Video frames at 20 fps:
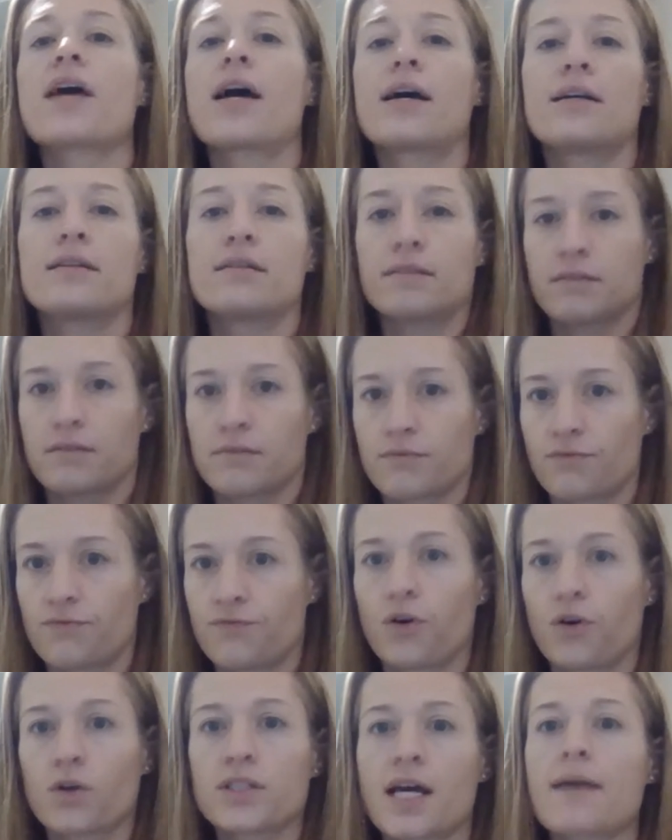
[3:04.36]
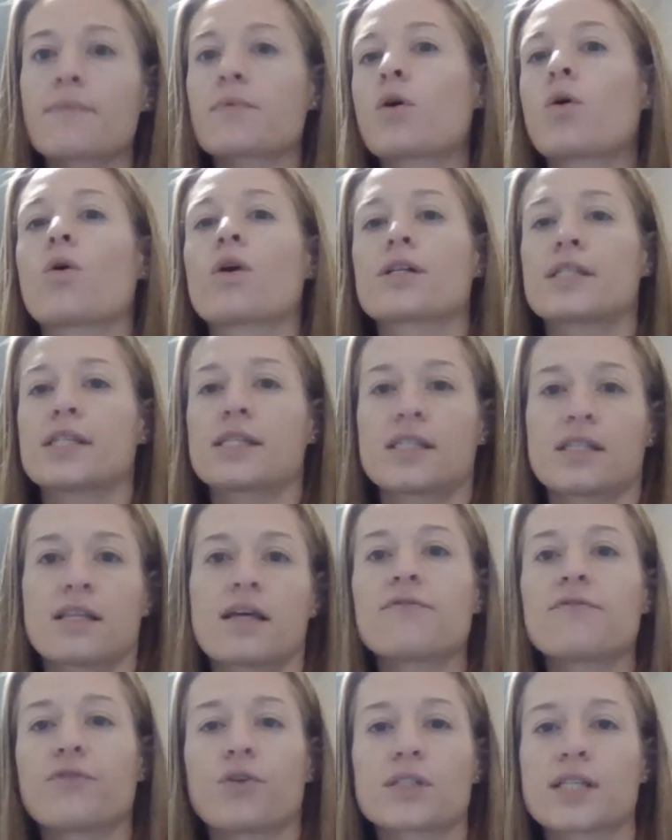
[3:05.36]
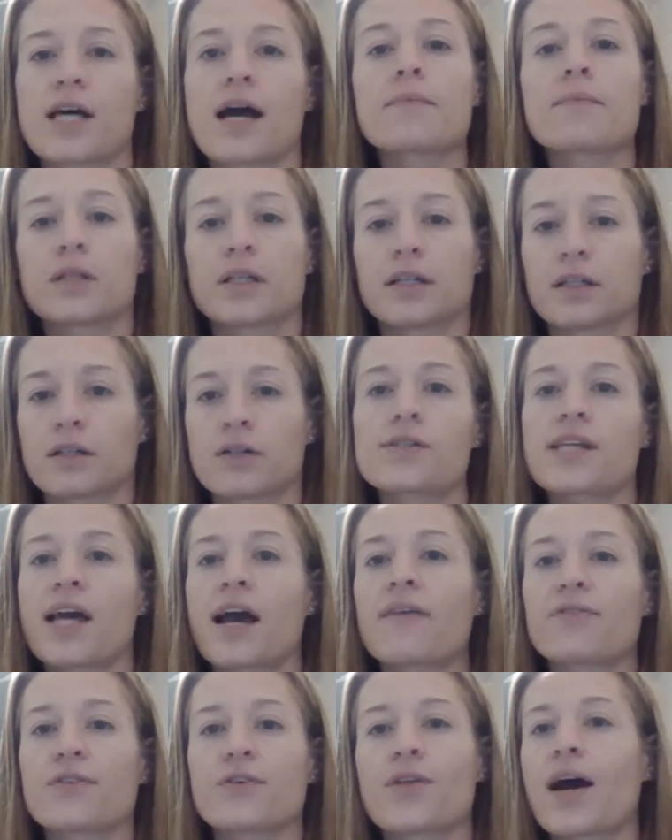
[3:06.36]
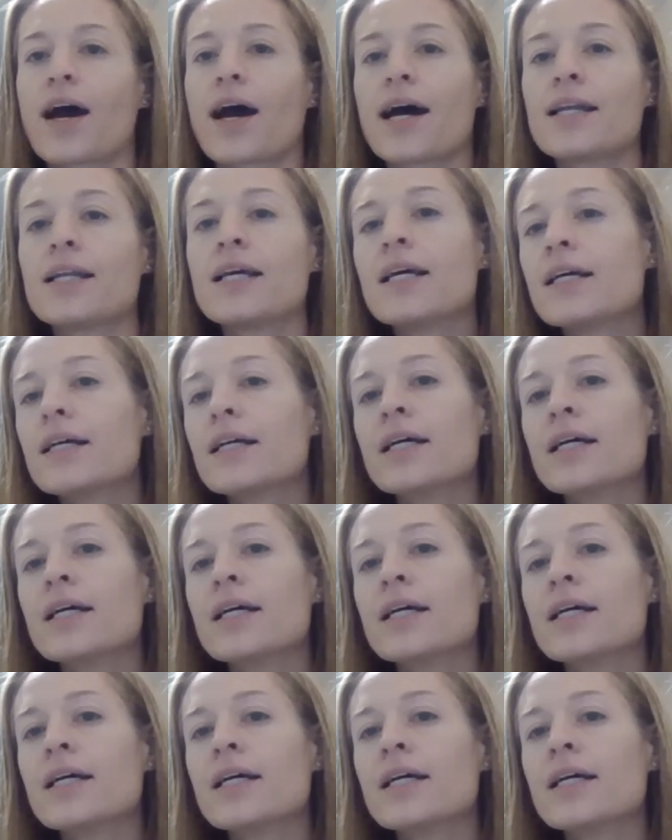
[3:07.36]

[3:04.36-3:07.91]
then full-time courses and then full-time clinicals after that.